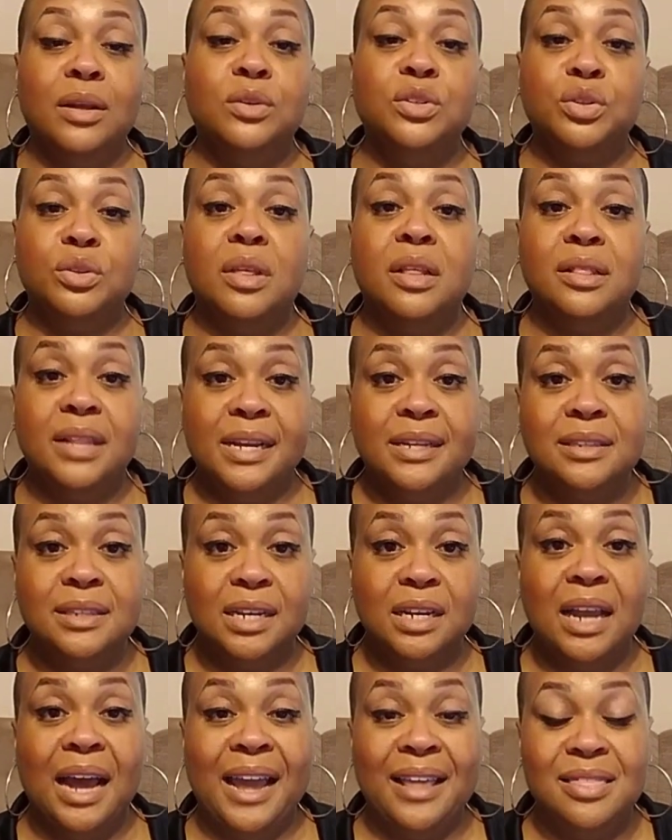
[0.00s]
those are the things
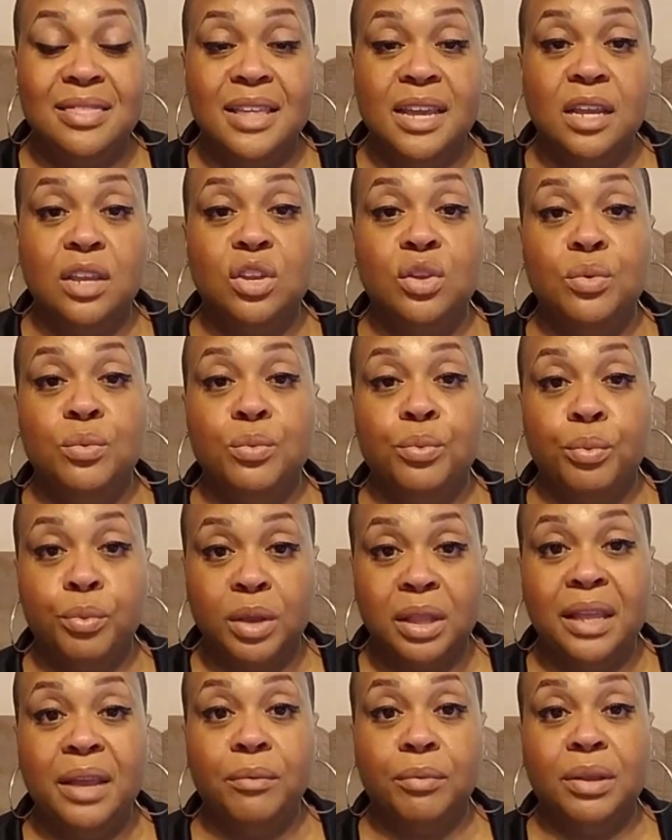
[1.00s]
that I think you
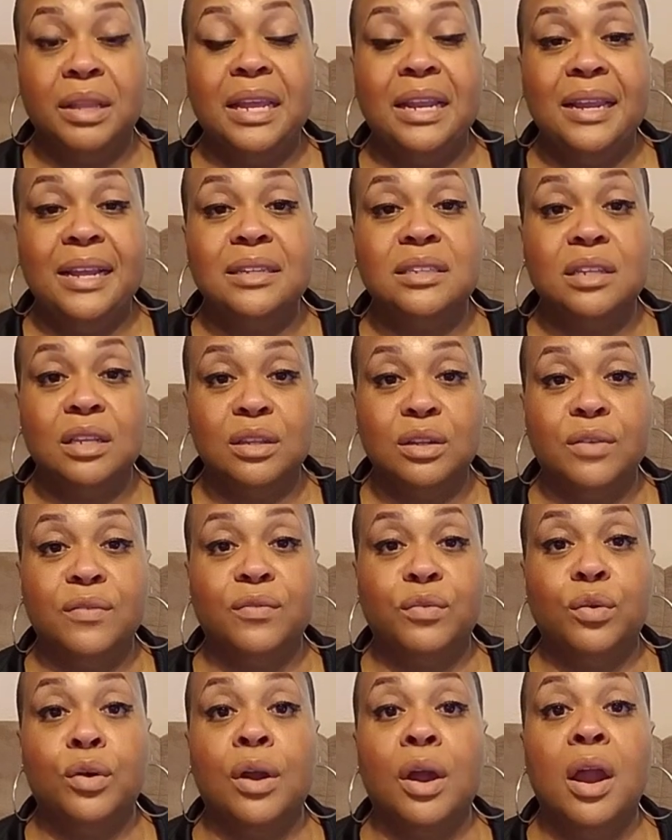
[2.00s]
really, really need to
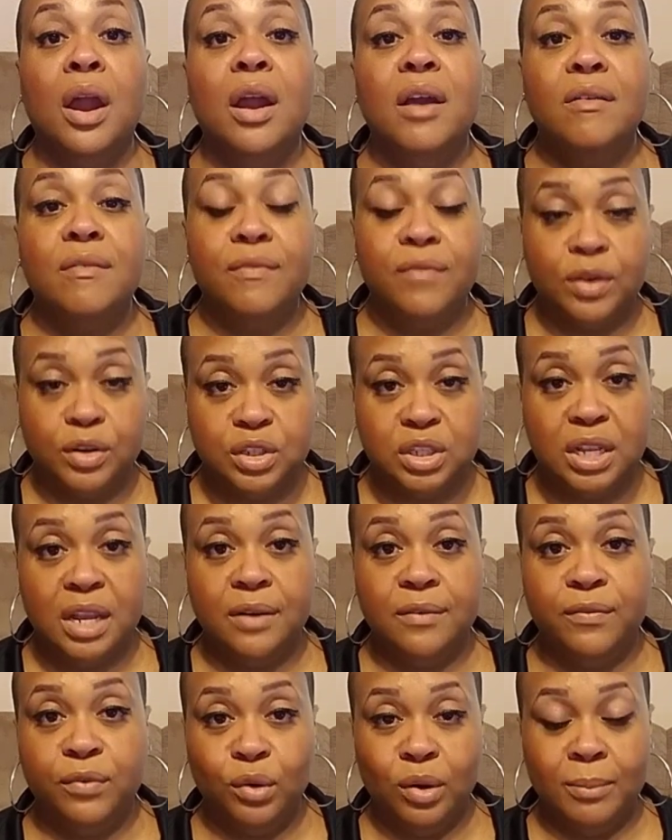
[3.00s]
look for first
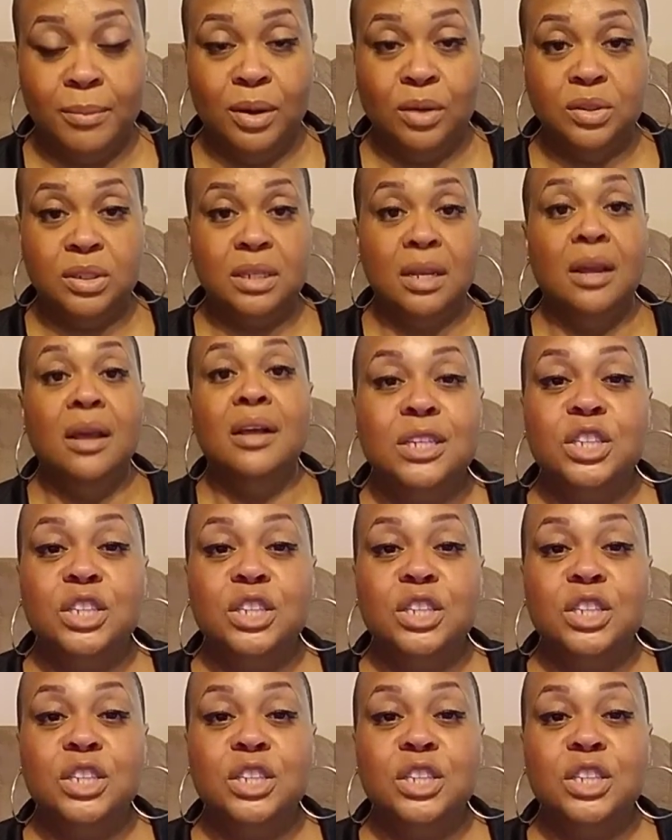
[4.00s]
and foremost.